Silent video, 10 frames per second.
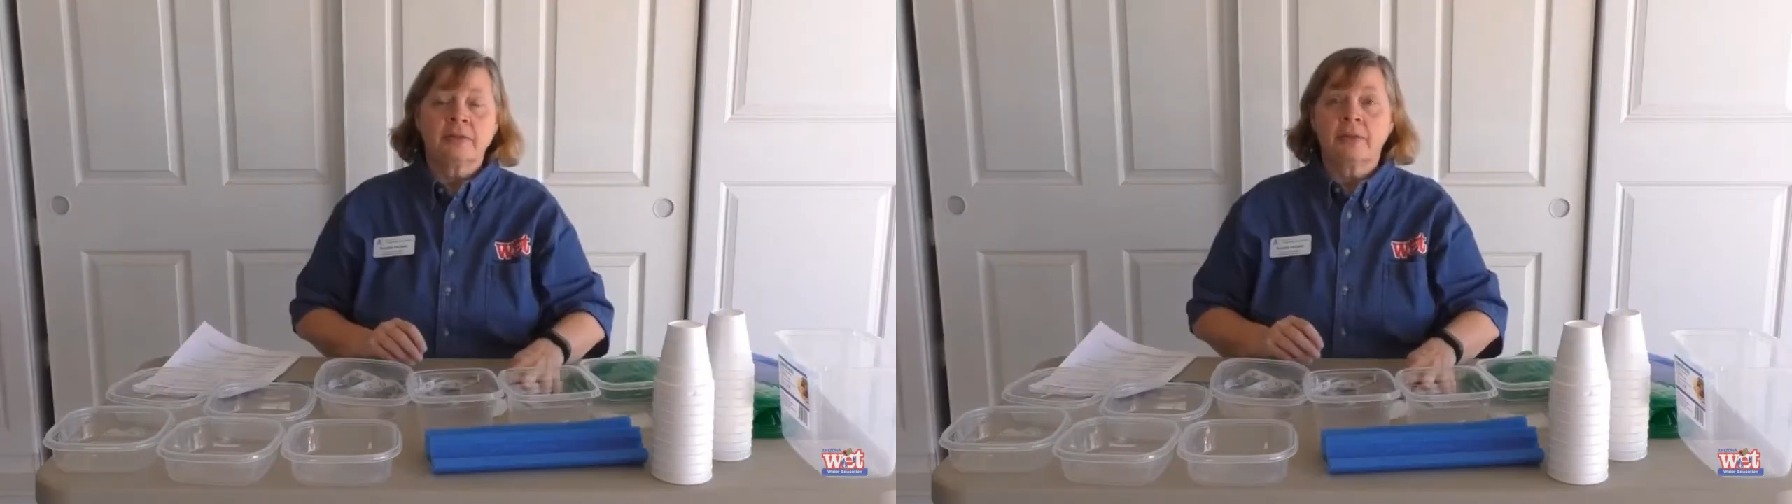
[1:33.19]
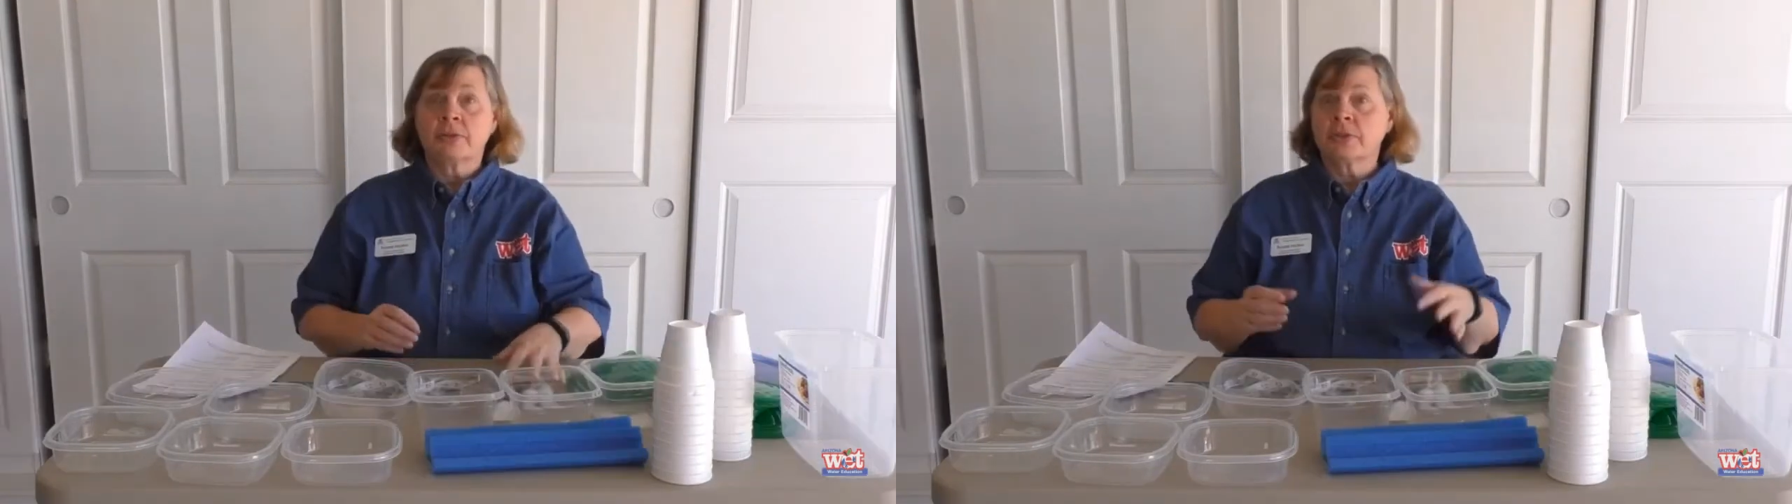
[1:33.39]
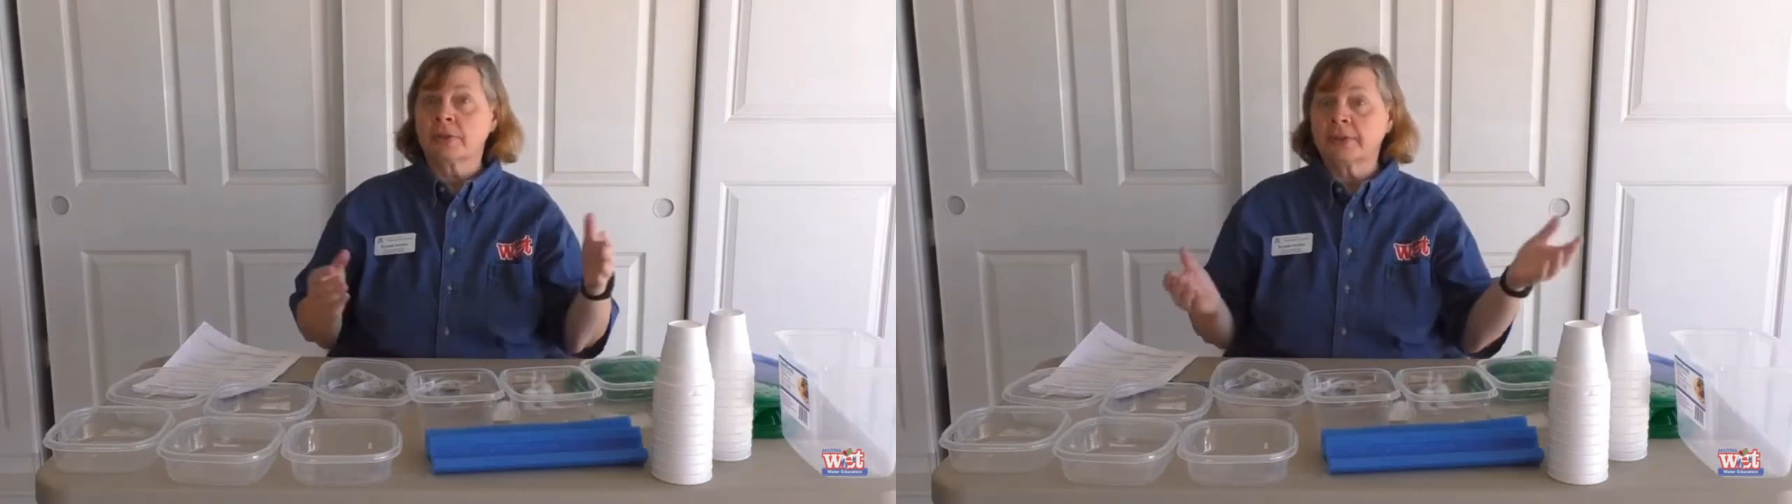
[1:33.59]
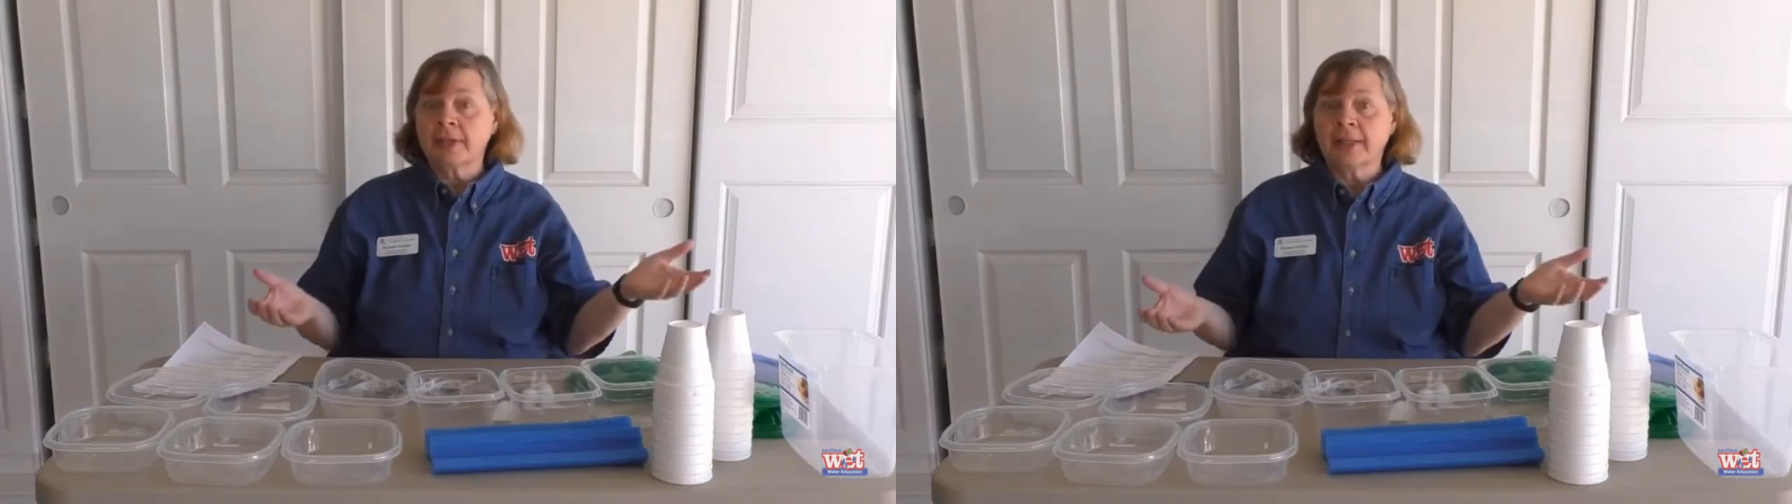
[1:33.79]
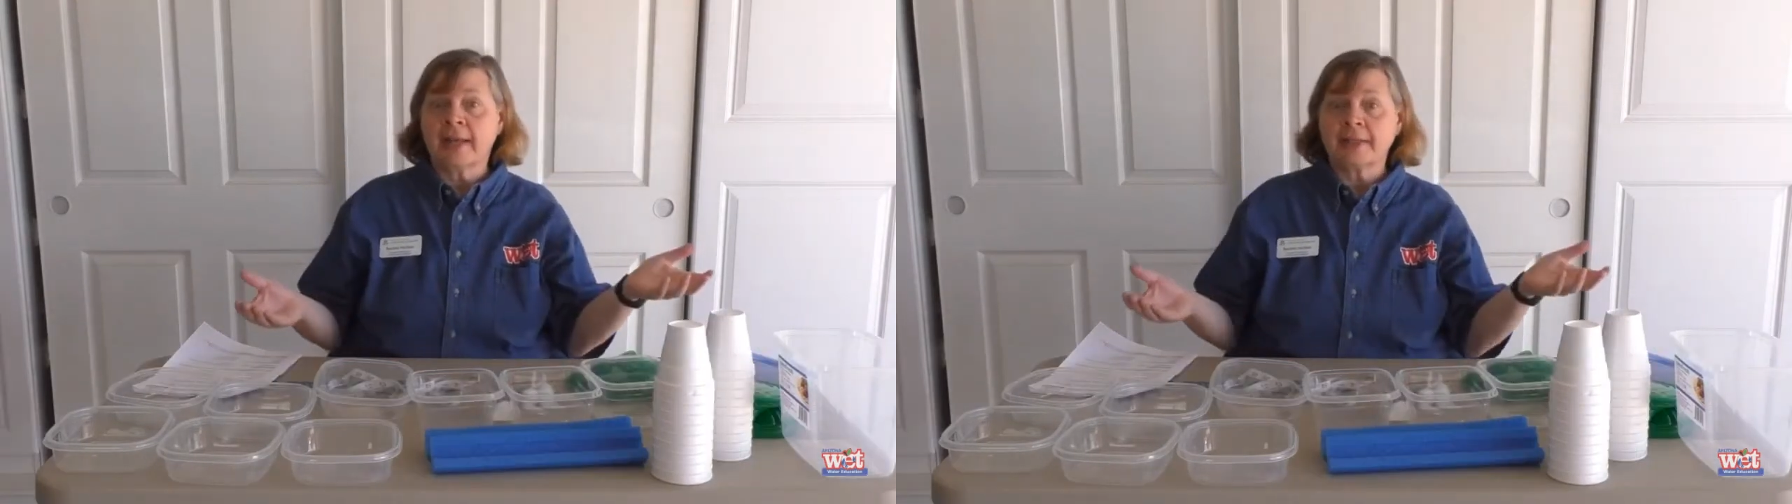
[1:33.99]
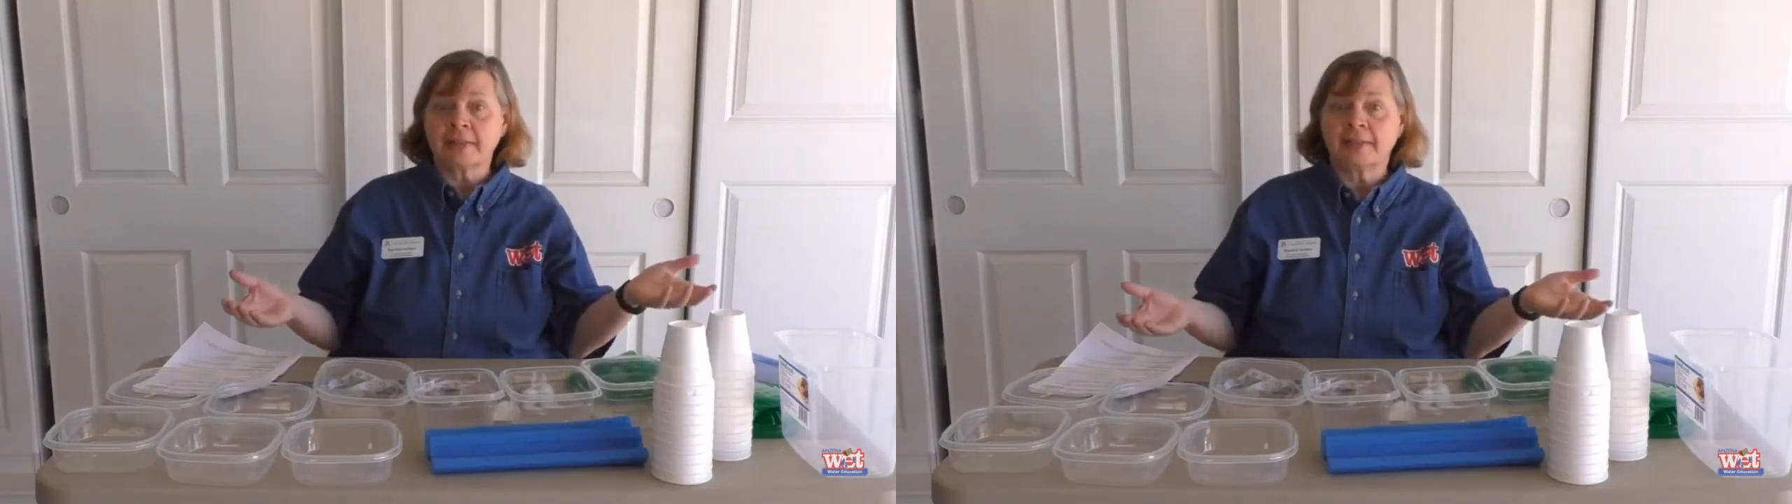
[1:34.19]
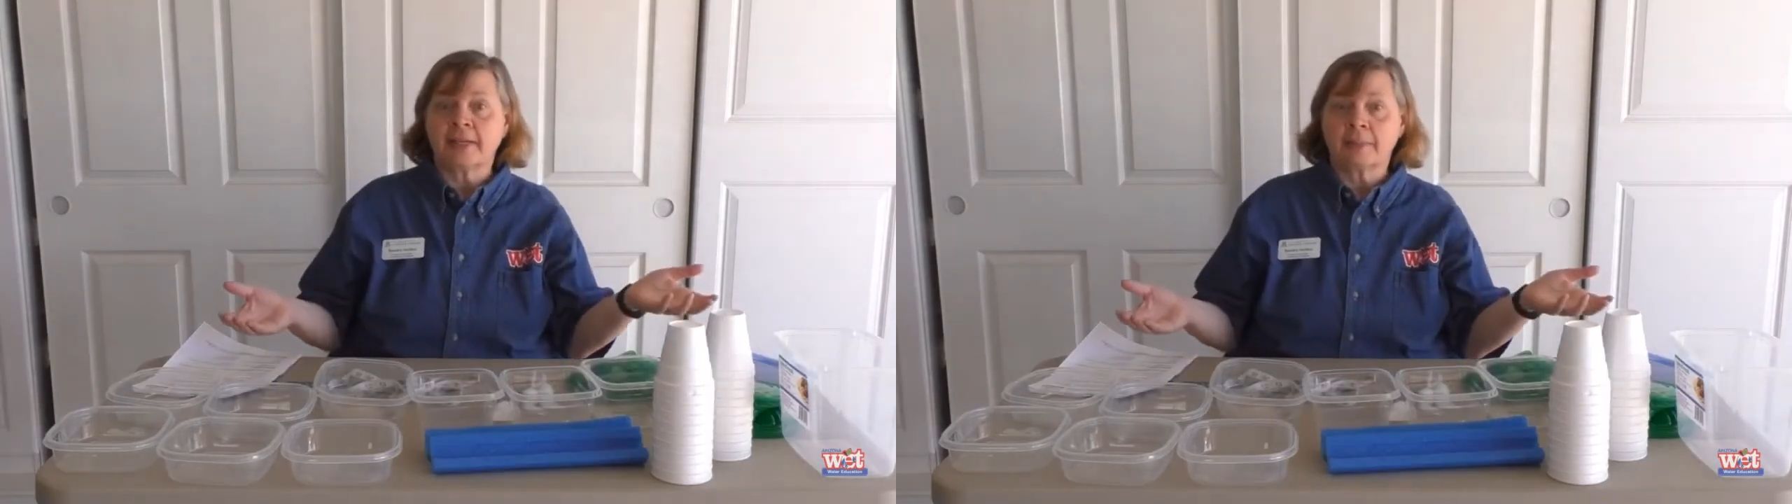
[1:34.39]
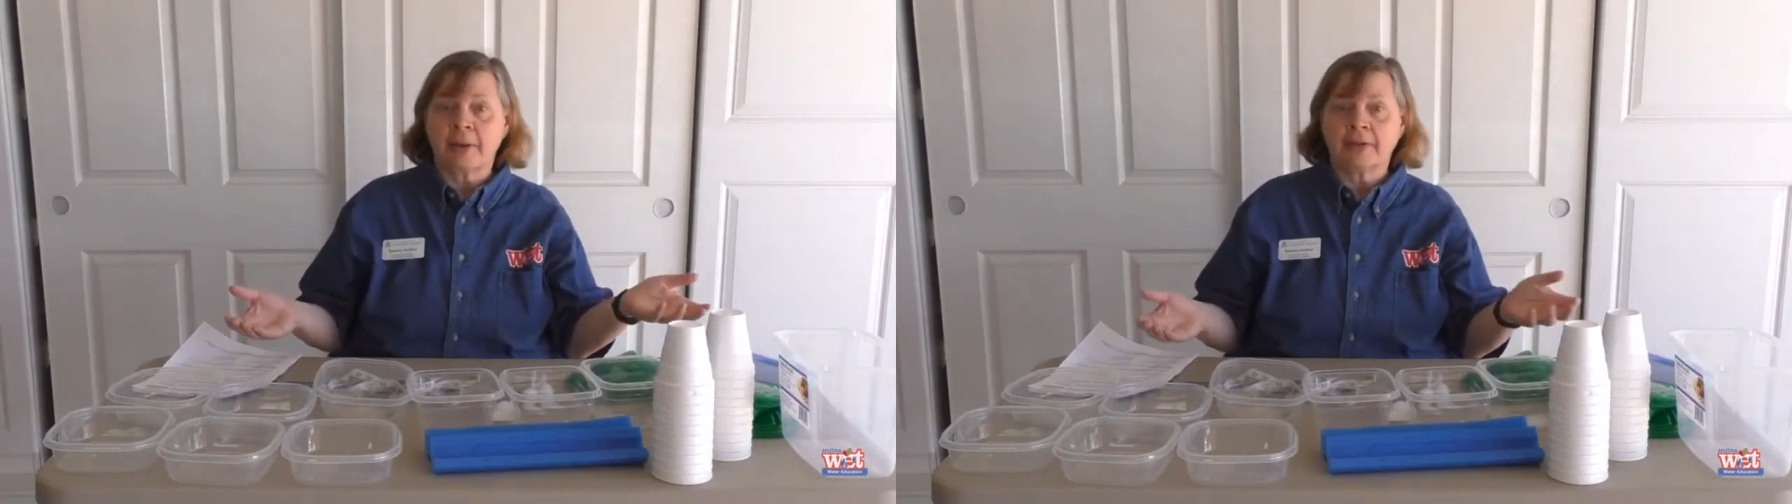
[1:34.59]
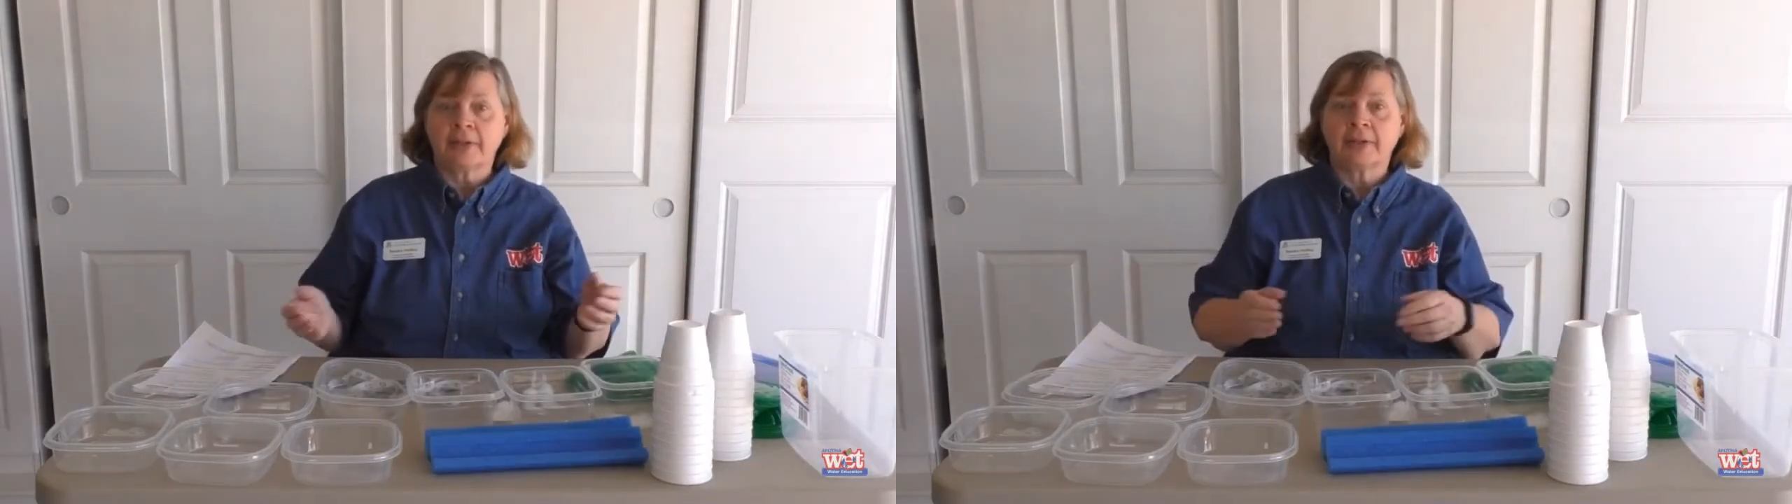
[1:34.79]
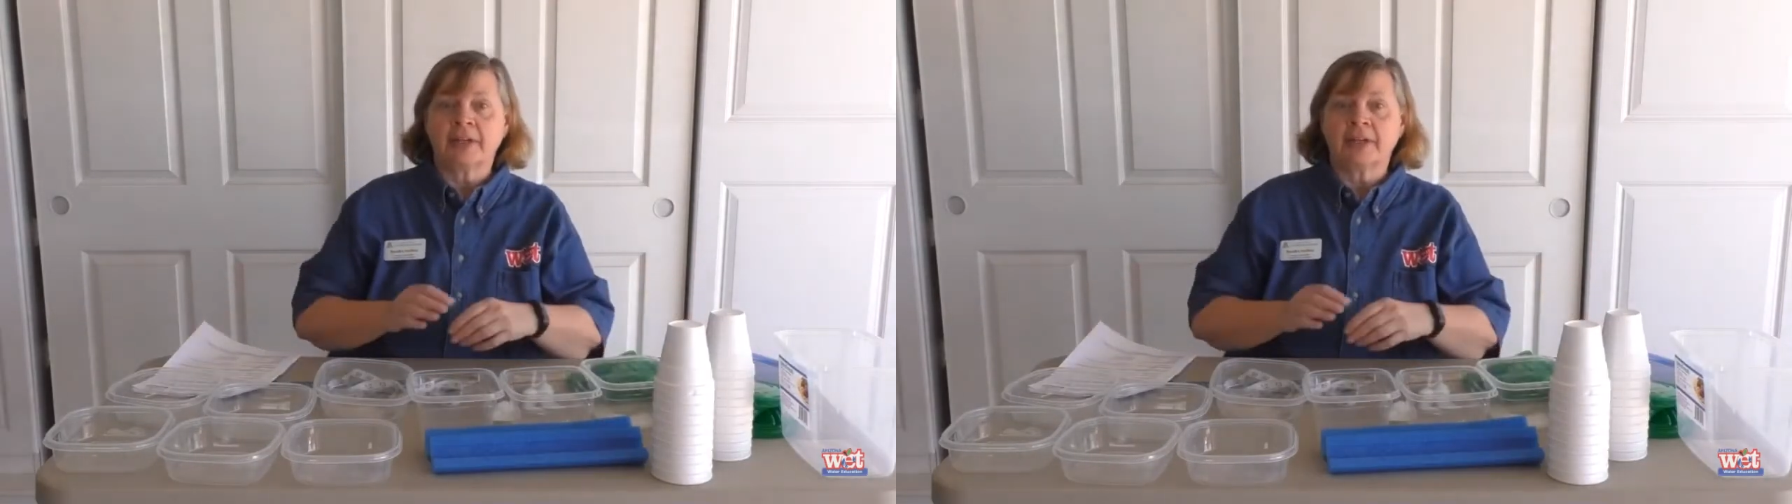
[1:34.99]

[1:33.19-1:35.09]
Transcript: So there's certainly a lot to think about here,